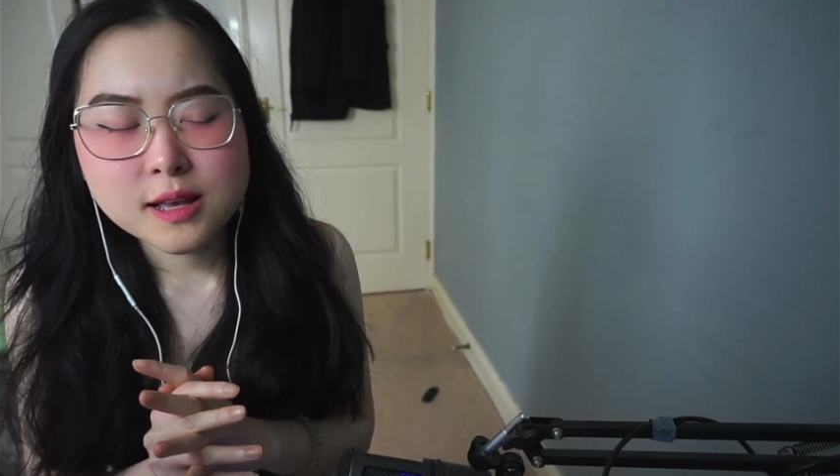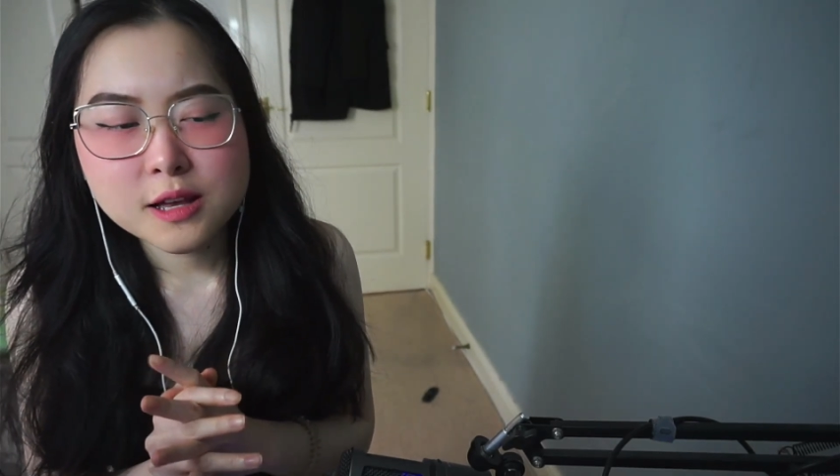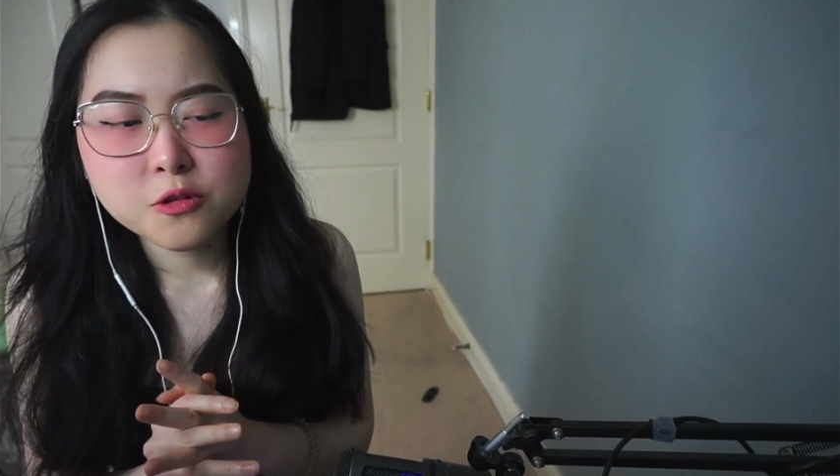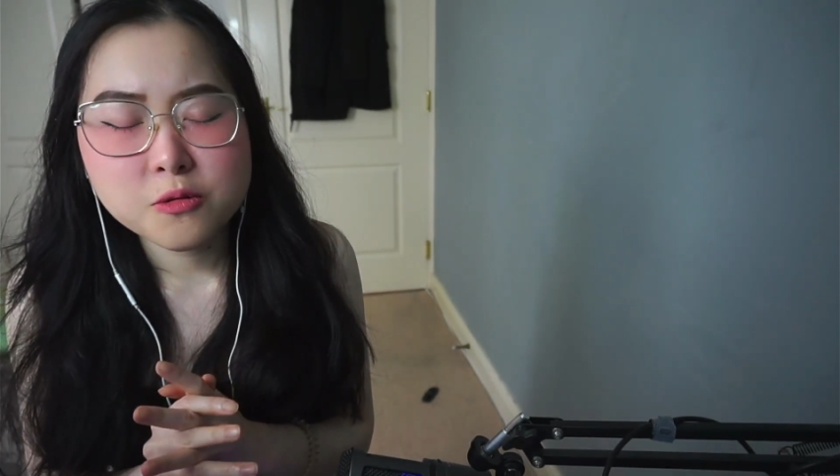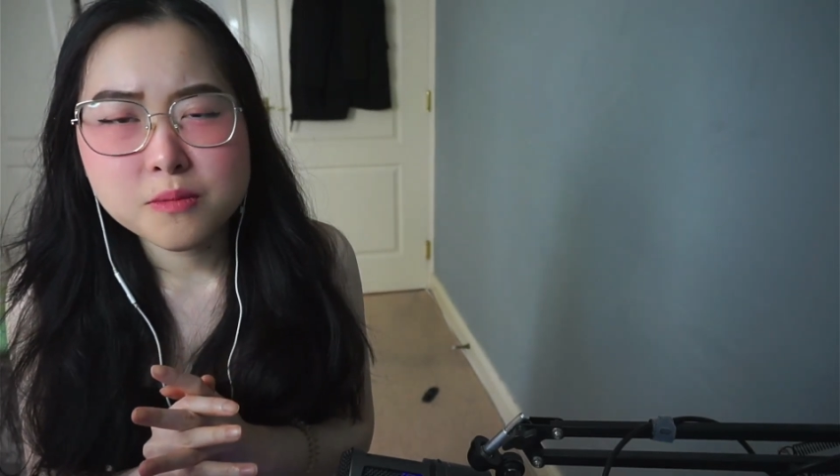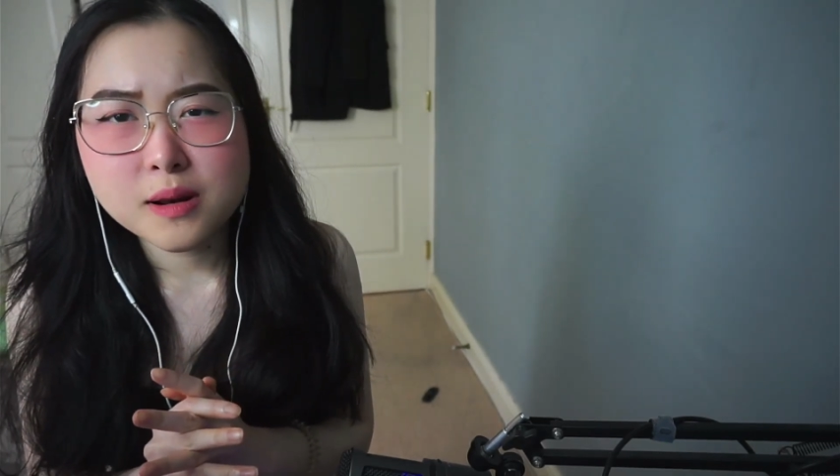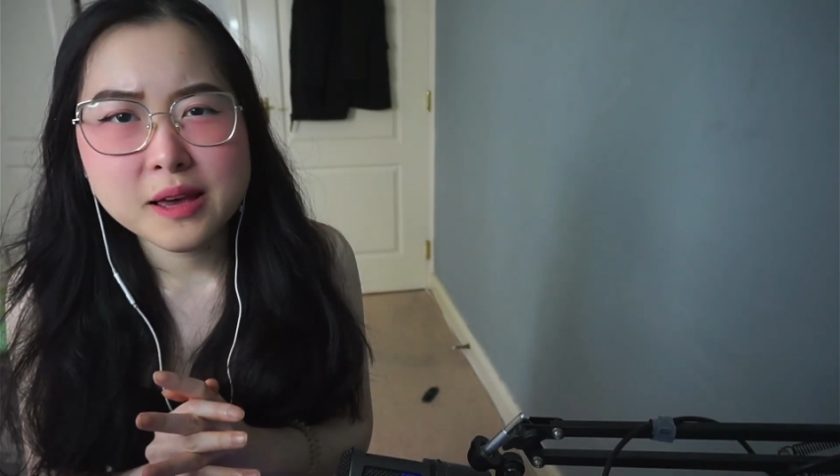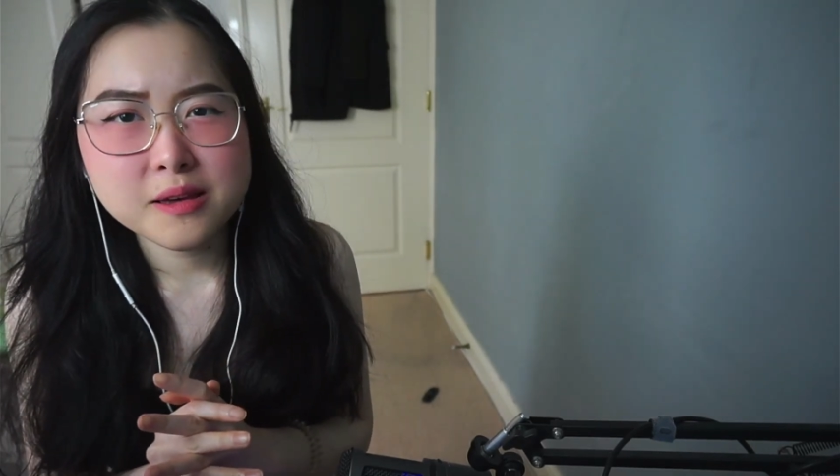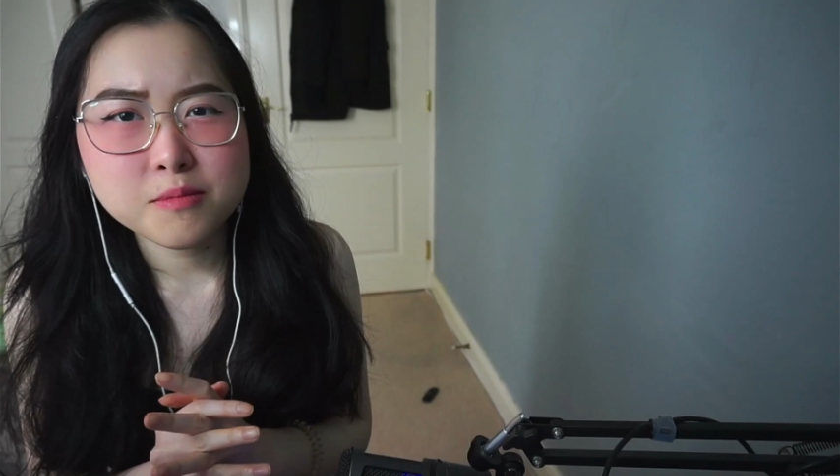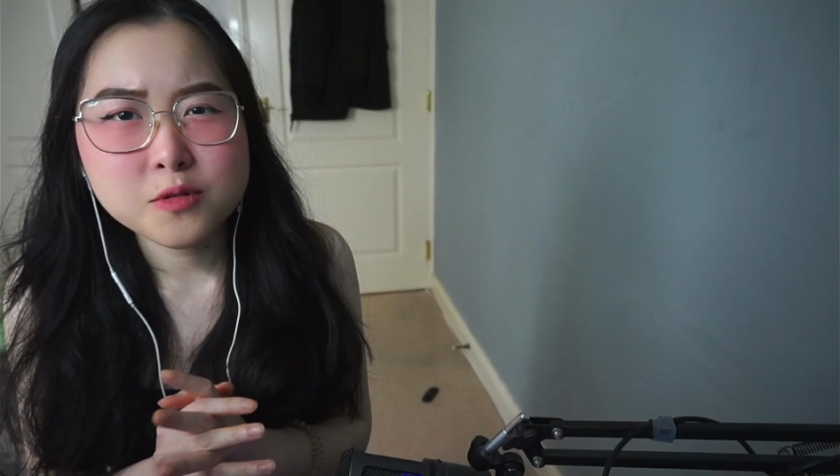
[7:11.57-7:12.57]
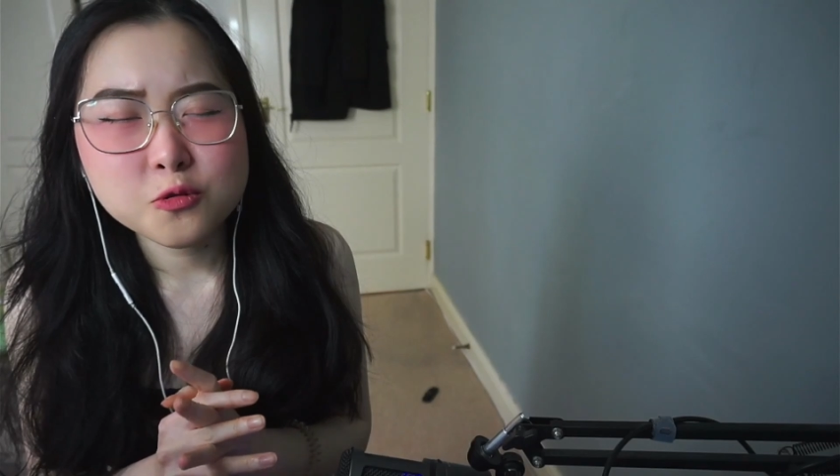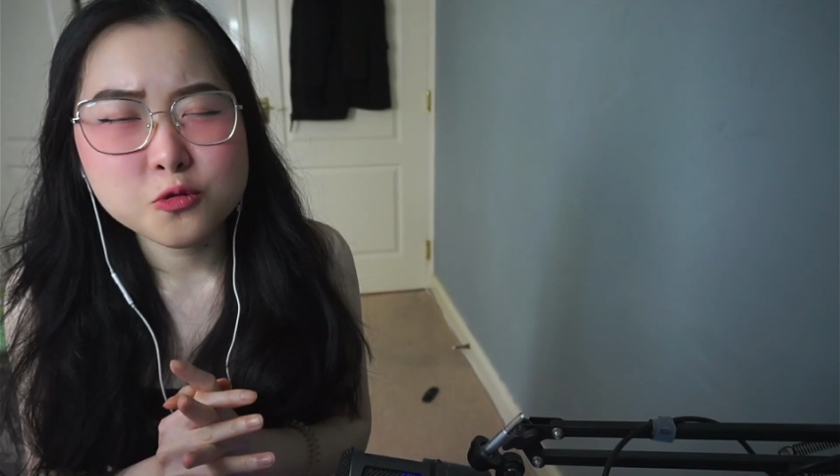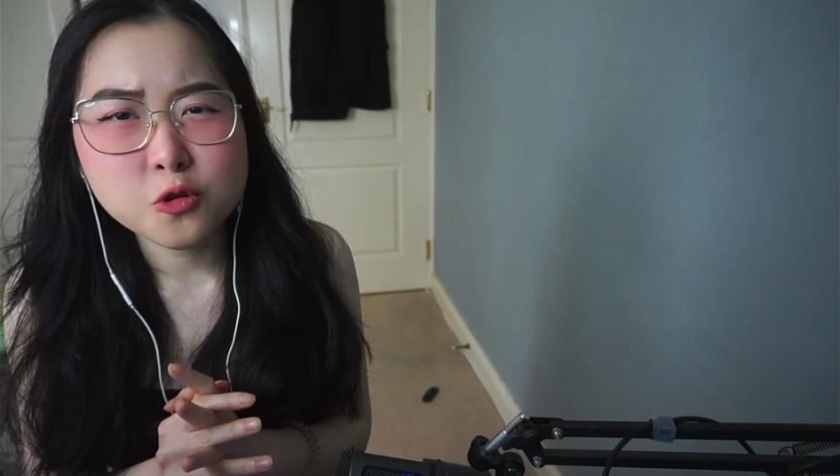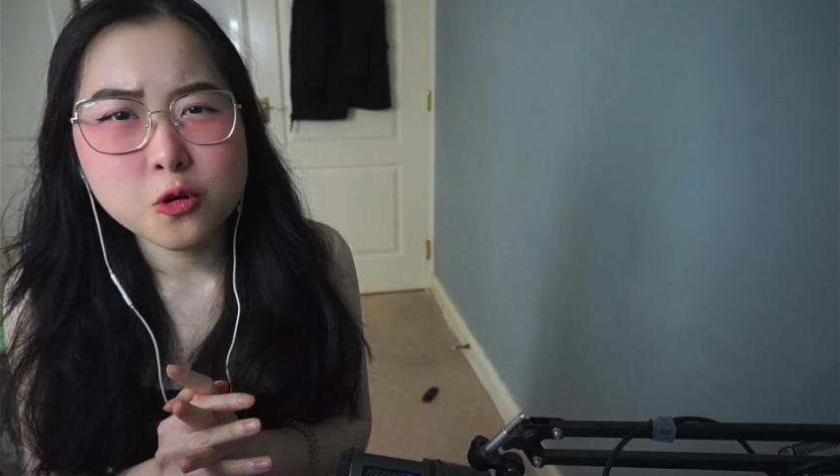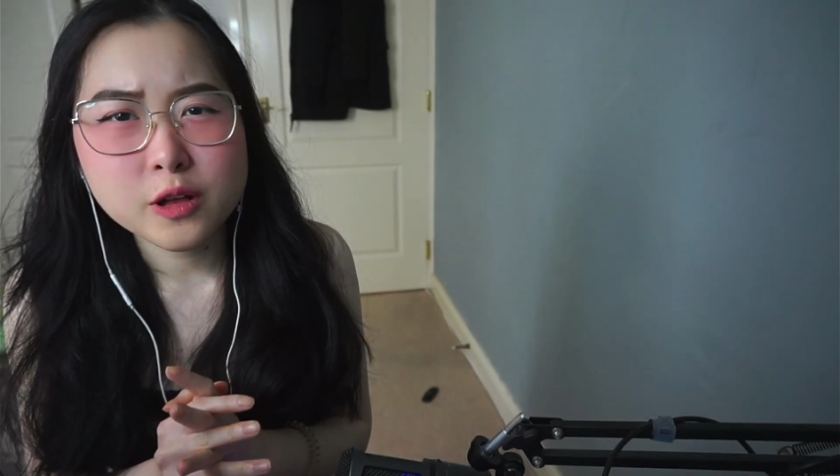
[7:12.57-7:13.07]
I don't blame
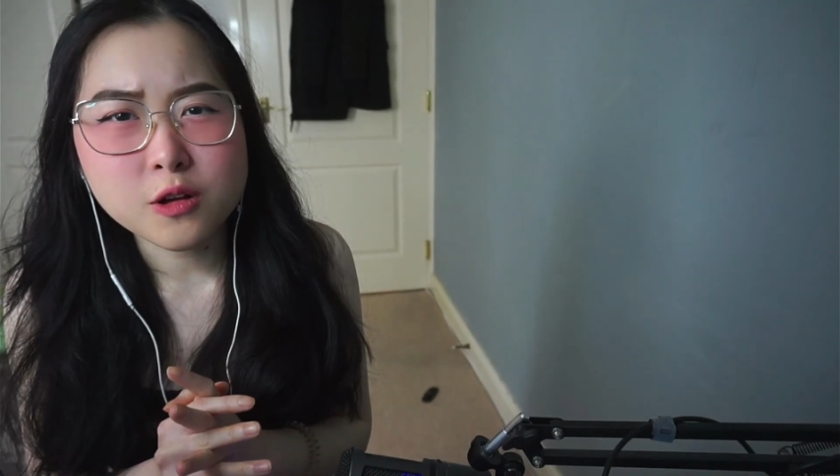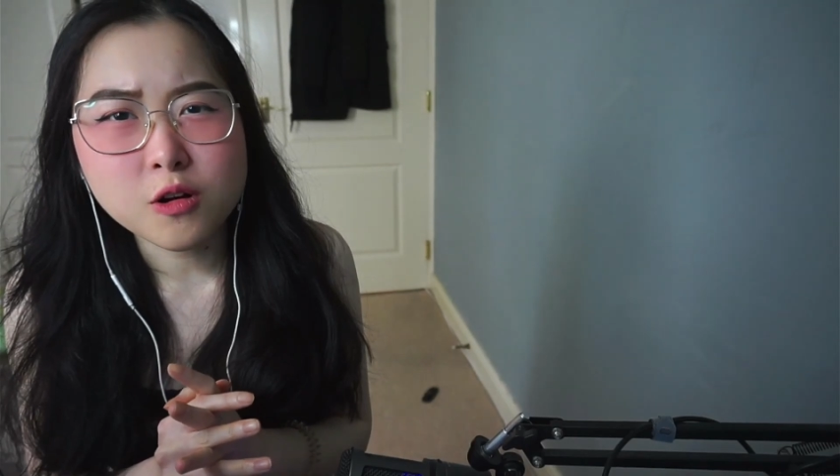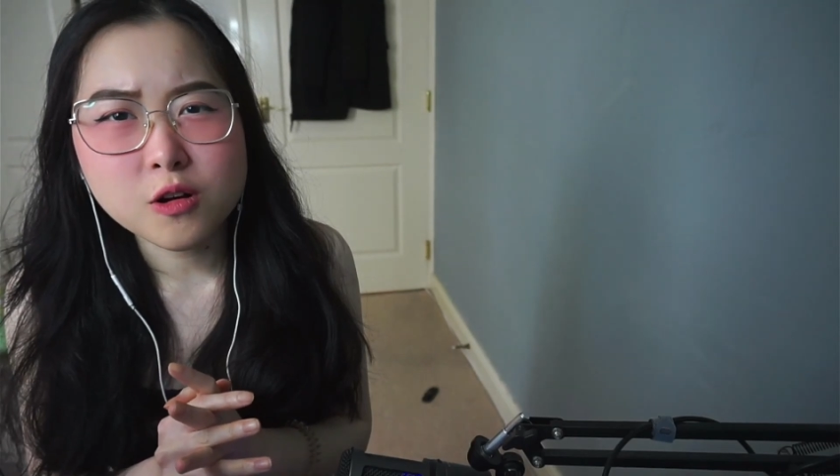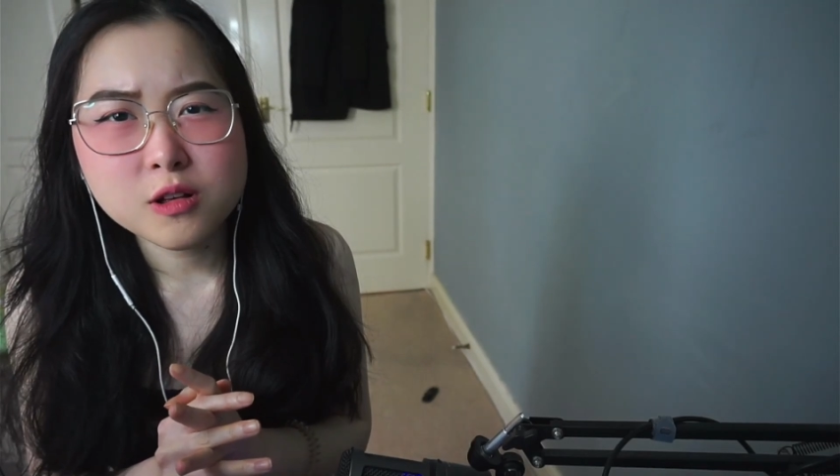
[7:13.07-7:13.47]
Kudo at all.